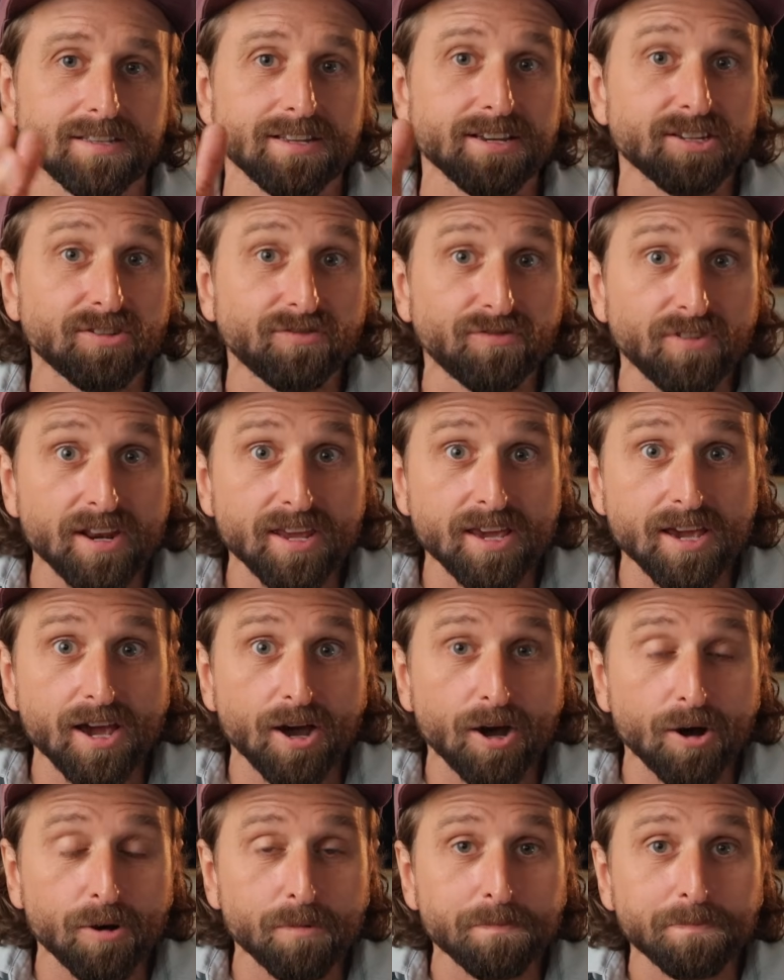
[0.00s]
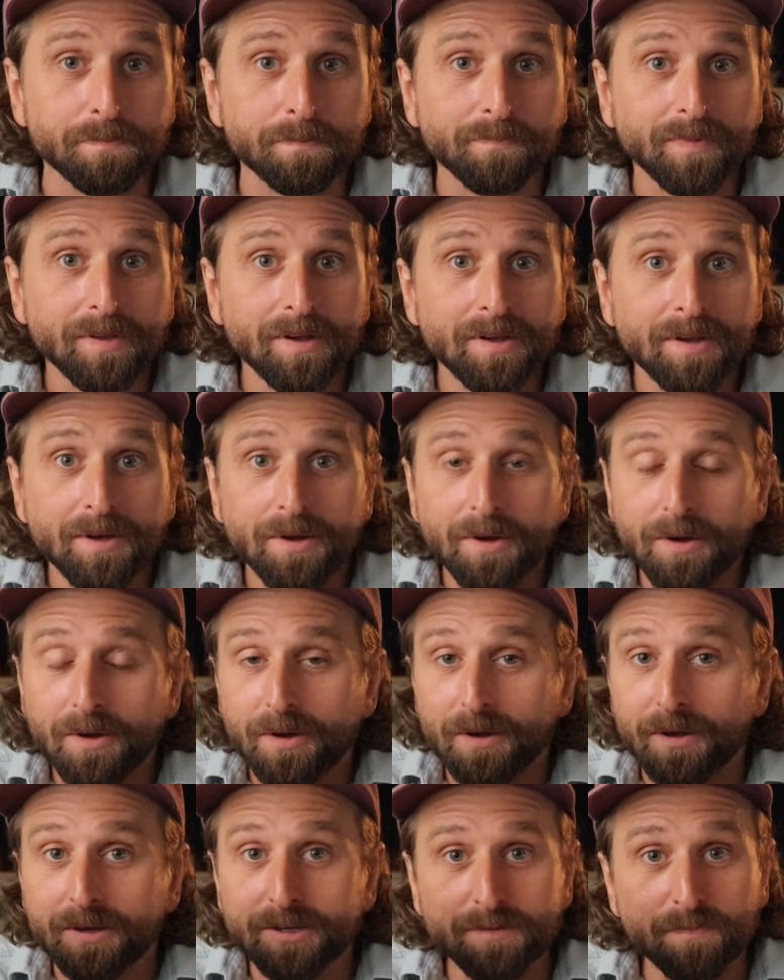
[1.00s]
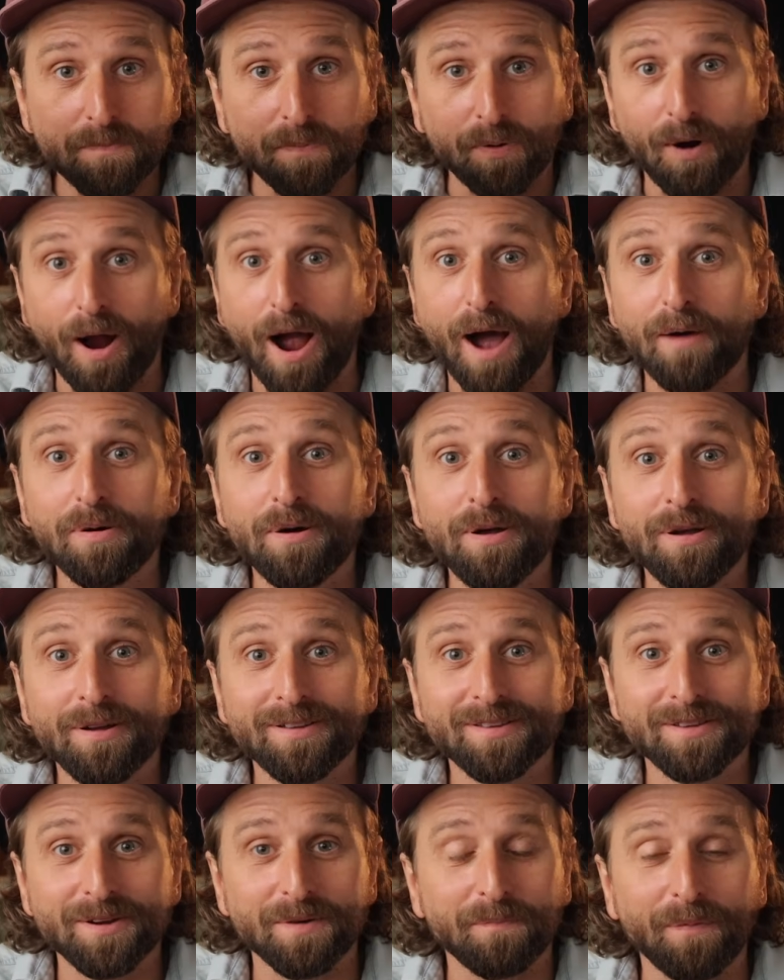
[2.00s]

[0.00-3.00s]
This video is probably,